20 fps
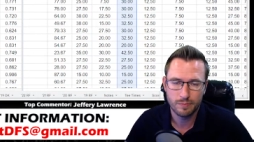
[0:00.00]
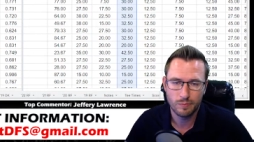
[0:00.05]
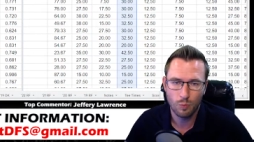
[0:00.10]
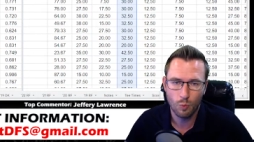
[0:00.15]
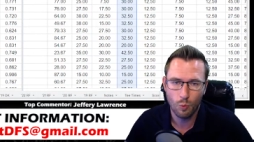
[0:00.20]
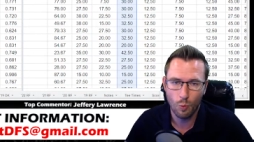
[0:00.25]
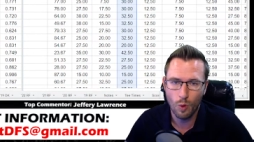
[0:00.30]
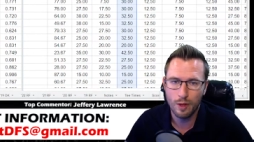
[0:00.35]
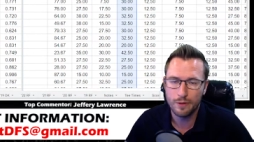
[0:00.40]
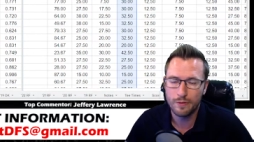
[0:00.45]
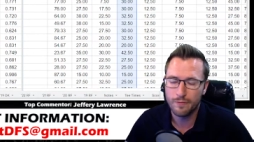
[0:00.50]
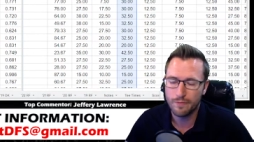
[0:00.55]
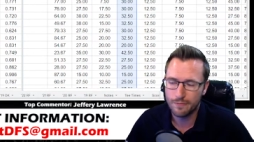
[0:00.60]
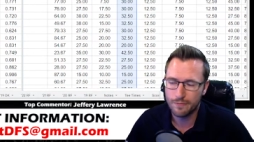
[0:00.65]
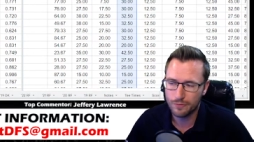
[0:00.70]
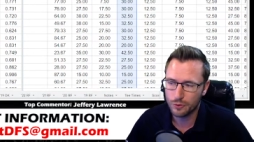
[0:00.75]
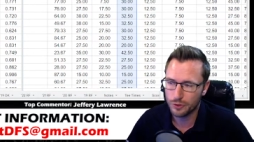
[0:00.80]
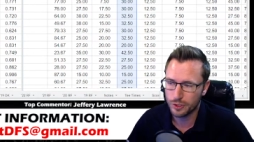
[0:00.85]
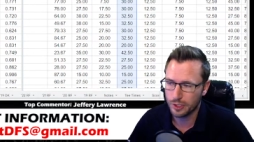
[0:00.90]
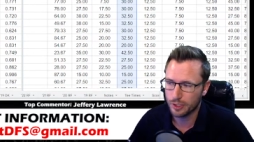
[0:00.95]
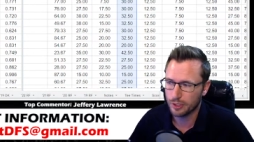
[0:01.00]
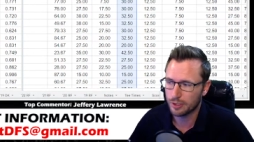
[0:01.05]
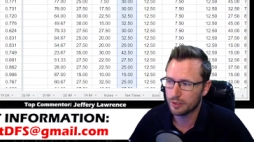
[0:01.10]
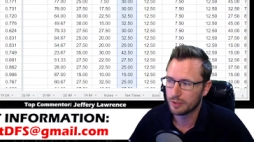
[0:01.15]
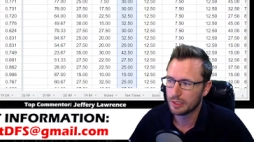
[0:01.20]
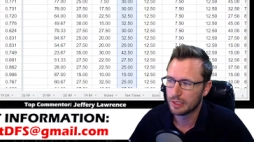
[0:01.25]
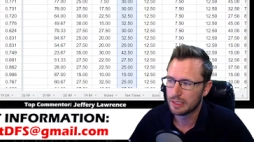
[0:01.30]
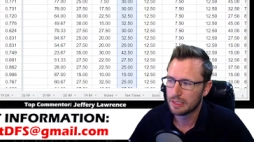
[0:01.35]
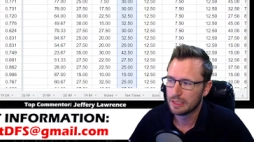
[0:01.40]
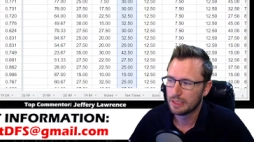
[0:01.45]
one full year.
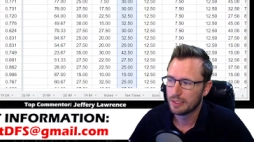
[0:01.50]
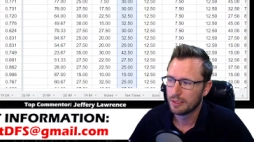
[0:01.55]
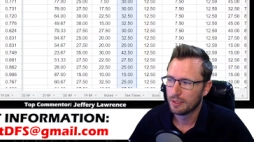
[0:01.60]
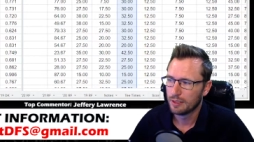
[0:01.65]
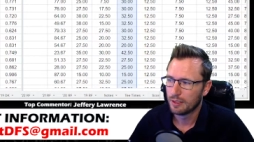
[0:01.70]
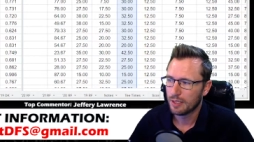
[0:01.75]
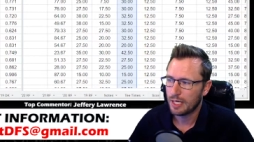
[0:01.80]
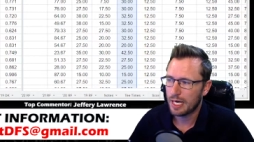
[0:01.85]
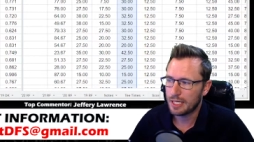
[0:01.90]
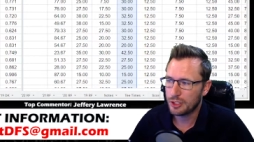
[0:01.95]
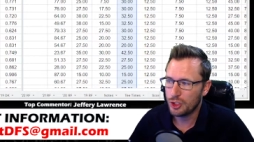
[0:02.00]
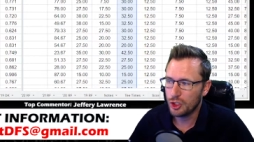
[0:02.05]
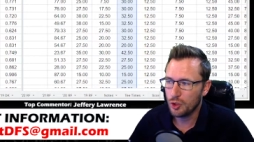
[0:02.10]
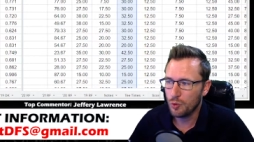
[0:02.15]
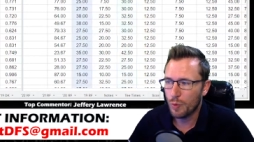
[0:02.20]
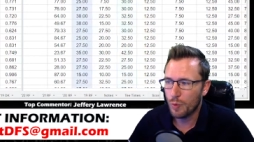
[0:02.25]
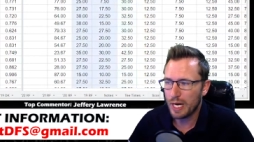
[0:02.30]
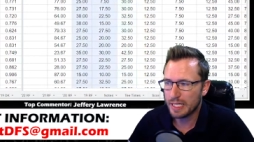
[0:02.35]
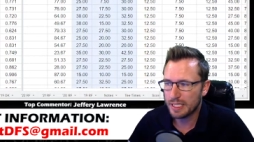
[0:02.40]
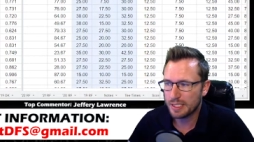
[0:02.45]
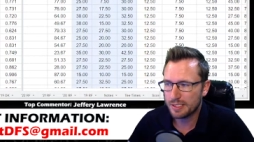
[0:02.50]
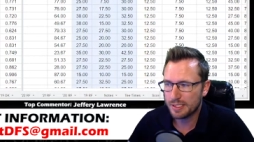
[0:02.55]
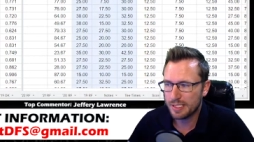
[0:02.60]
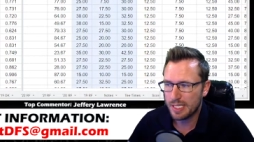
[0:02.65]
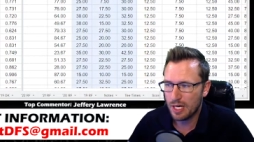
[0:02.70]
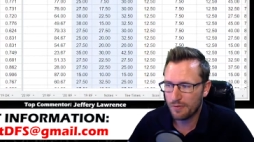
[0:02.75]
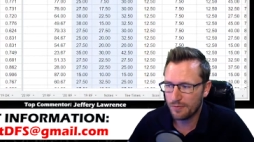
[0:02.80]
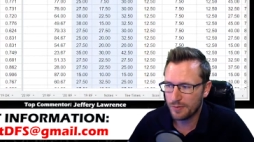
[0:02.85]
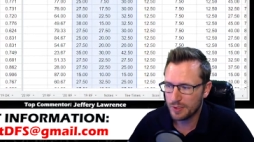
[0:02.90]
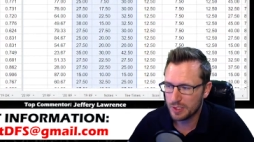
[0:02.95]
I do weight this
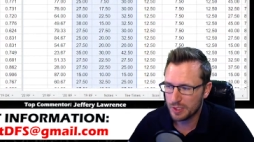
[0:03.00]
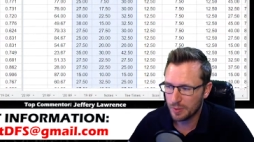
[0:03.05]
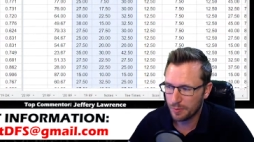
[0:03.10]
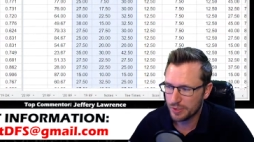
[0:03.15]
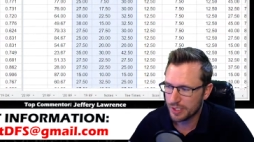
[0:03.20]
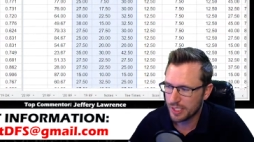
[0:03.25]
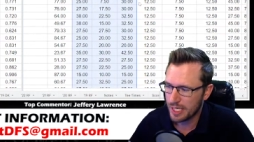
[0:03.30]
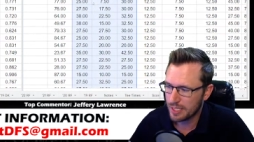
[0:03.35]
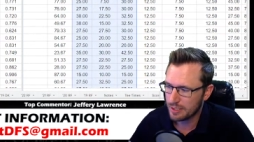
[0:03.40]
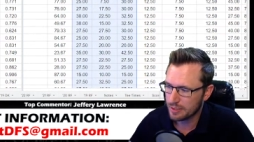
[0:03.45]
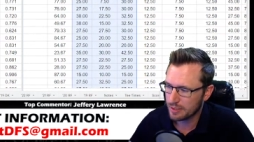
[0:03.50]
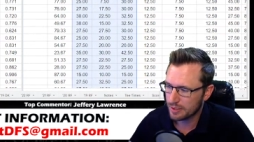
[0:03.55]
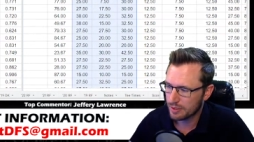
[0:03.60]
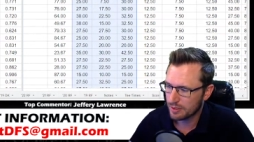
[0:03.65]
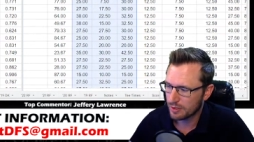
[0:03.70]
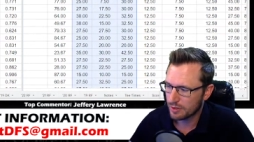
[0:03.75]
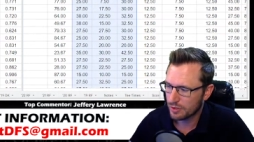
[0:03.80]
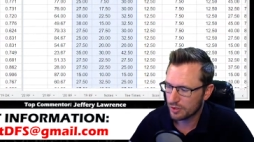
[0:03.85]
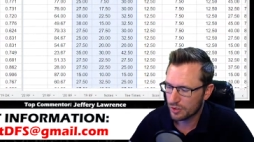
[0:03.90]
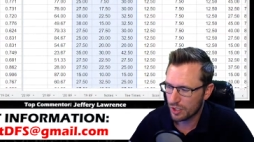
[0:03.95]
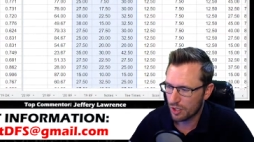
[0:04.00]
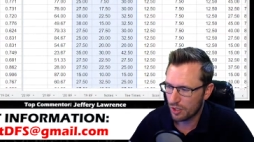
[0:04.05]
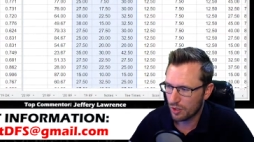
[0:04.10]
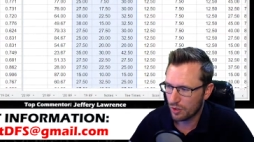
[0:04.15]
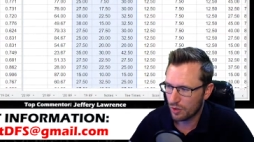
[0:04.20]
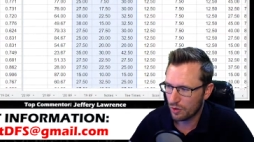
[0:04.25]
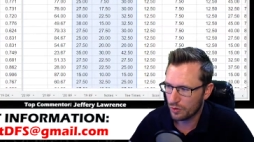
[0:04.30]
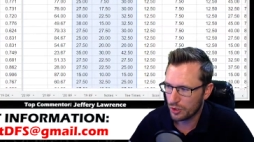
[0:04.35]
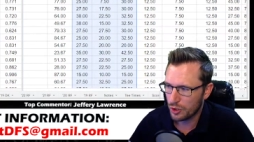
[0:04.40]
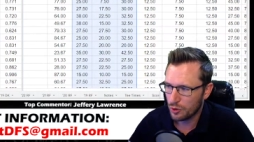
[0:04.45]
down 50%,
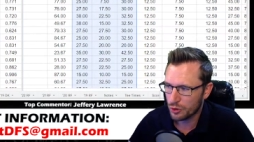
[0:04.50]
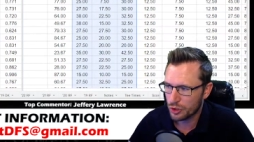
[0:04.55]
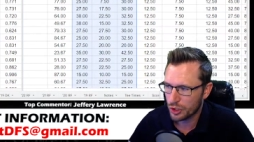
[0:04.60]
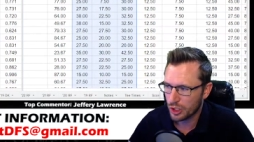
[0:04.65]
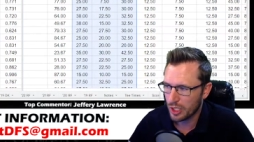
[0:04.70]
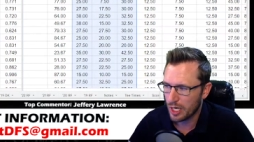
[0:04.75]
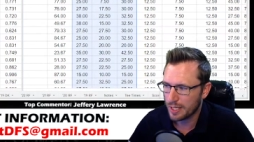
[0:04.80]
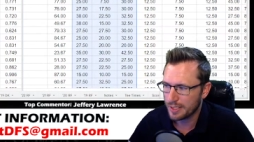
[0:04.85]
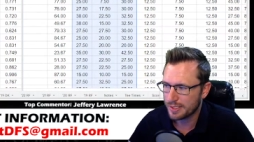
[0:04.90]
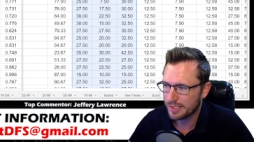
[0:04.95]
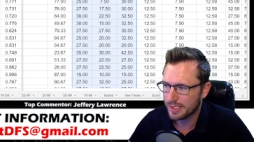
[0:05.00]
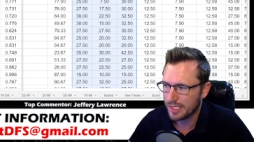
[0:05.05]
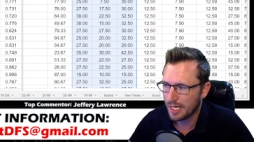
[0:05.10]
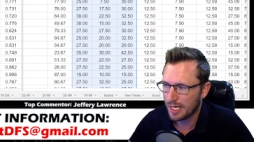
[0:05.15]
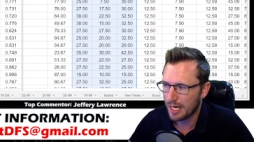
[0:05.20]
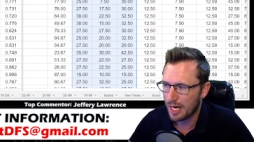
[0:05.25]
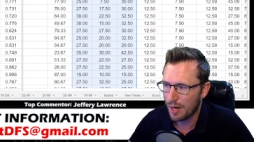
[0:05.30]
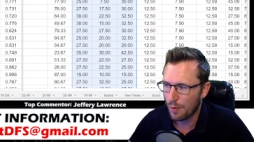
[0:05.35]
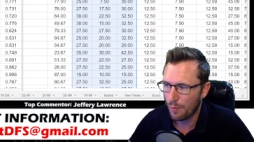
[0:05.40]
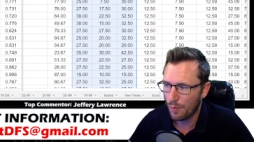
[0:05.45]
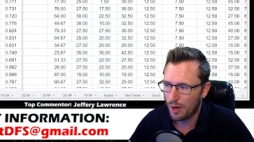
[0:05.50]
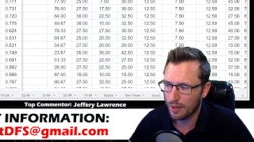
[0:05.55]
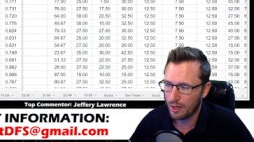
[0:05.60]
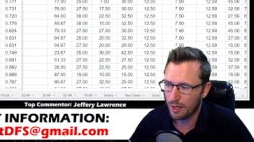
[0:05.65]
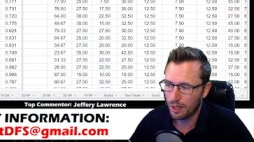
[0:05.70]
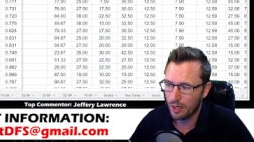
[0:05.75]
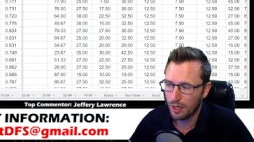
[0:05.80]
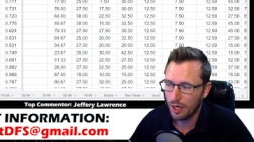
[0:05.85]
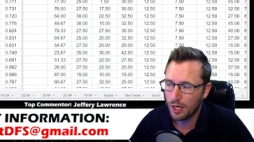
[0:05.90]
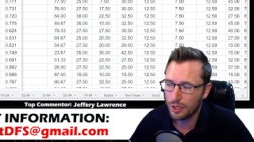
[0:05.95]
so usually I'd say I want
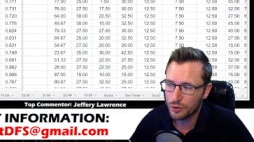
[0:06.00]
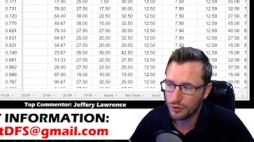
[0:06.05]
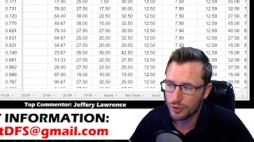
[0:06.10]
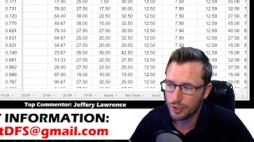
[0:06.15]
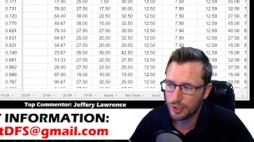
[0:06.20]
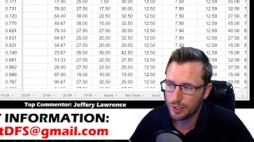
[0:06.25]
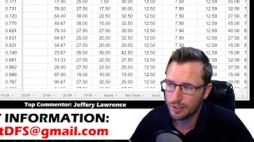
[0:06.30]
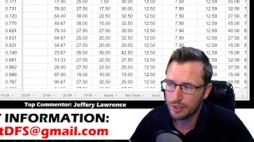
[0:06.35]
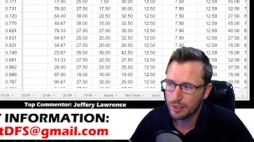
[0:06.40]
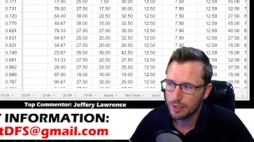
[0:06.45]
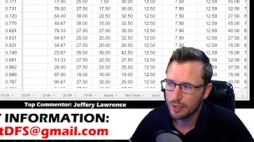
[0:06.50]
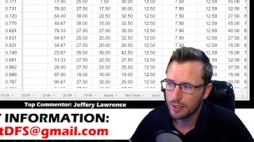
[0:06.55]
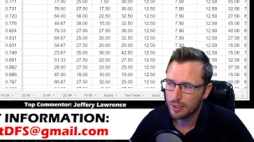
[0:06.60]
100